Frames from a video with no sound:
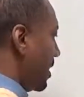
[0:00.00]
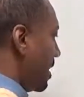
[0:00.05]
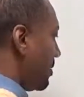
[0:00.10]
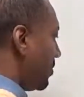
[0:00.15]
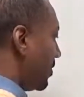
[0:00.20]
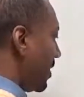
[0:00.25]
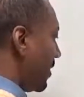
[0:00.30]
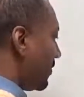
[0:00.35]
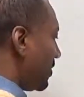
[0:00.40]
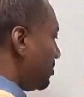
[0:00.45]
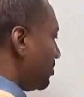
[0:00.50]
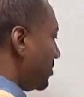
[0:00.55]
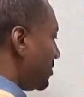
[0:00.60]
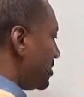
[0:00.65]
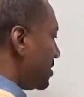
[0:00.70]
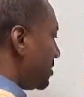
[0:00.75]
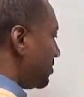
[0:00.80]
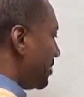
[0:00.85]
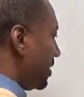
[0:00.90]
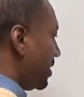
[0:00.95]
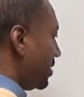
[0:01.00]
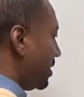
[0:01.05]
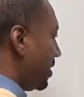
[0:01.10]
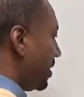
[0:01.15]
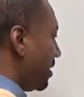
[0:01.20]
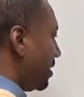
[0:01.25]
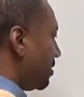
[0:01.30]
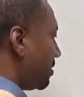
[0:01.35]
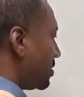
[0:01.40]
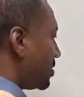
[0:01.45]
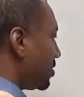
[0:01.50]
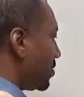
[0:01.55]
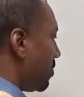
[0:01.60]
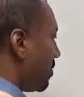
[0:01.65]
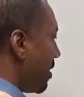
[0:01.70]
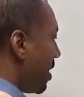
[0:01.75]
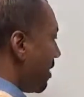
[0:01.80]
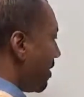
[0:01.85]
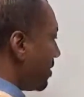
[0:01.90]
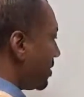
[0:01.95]
going to have to put something in here to
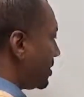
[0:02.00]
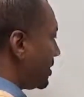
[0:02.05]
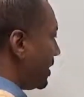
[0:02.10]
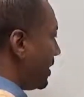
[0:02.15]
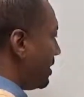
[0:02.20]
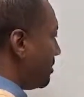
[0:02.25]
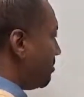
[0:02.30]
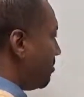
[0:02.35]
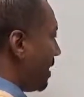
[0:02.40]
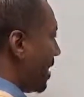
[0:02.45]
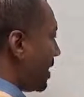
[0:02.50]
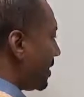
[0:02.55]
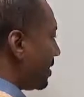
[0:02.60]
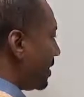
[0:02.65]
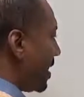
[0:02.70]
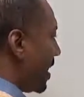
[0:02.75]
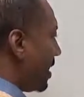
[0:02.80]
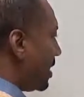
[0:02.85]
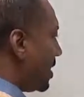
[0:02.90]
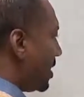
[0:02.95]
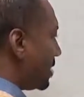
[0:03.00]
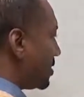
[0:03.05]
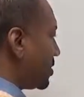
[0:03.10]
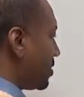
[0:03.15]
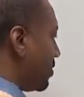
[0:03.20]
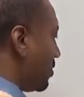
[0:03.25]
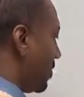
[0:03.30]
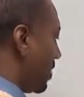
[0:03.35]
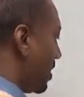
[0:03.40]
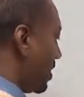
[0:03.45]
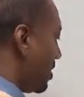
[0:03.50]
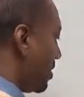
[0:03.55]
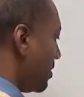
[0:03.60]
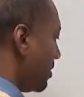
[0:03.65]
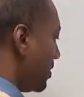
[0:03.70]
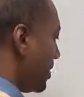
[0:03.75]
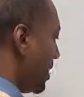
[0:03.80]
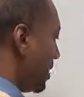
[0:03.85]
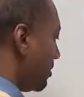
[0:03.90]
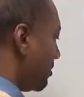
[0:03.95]
square it to get back 9x squared.
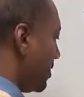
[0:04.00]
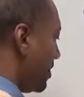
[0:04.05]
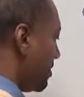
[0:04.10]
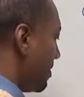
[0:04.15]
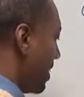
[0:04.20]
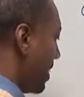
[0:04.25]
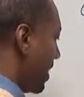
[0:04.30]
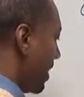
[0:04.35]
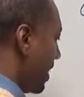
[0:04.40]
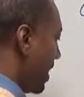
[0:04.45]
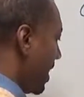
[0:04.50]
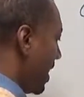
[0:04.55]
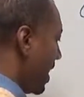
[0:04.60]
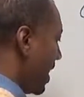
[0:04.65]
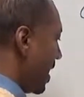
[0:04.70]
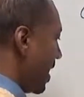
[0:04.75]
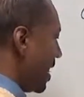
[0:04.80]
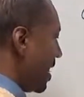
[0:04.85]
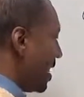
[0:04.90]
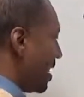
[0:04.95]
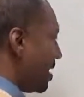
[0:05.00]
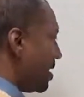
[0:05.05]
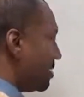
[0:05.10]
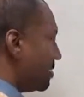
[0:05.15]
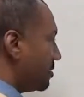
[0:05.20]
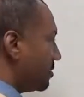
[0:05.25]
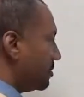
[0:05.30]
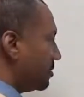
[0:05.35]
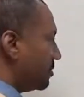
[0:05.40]
That'll be my A.